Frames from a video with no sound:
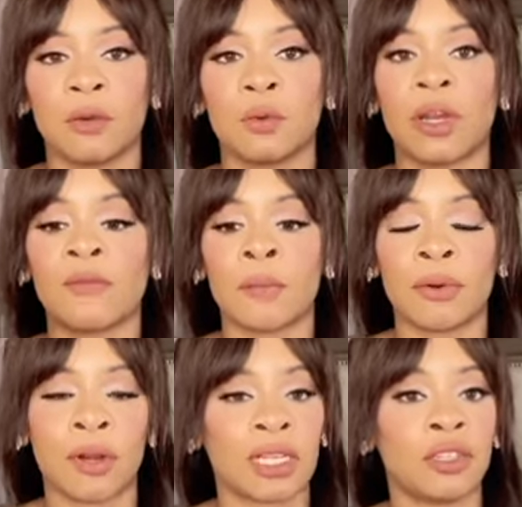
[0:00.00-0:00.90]
whatever
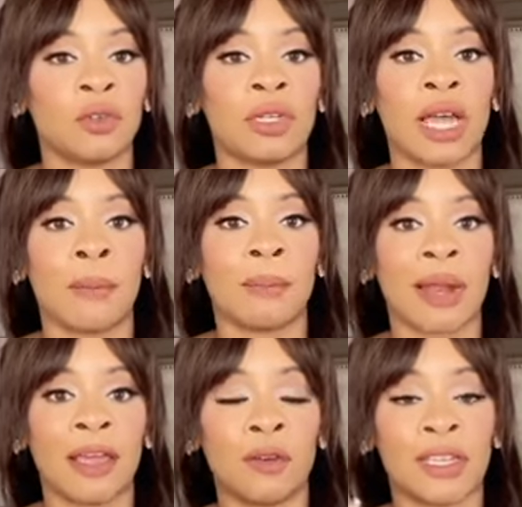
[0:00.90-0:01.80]
product that you're gonna
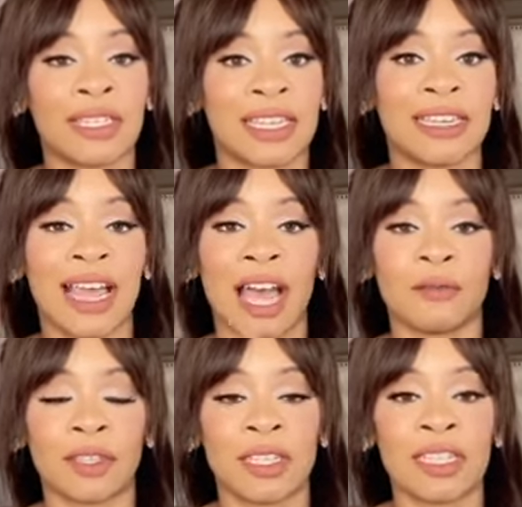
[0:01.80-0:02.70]
apply on your skin
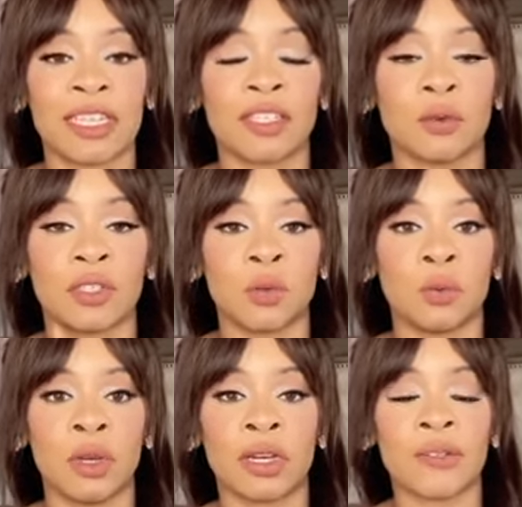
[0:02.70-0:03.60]
after this is going to
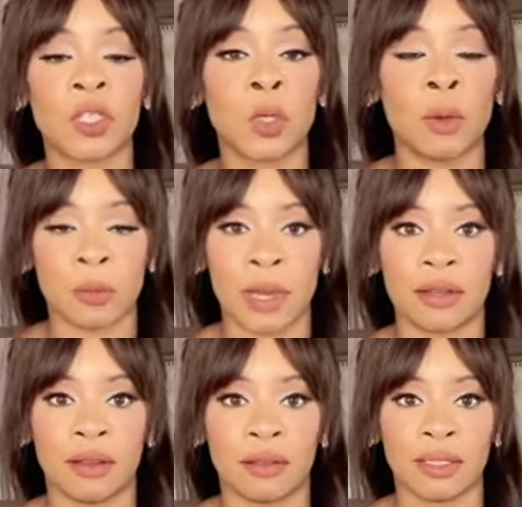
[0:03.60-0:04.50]
work so much
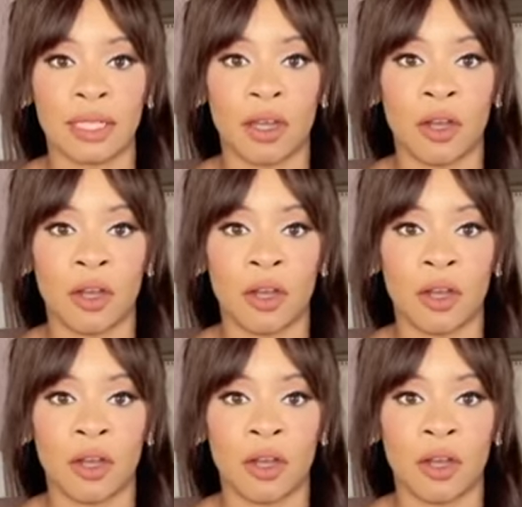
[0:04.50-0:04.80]
better all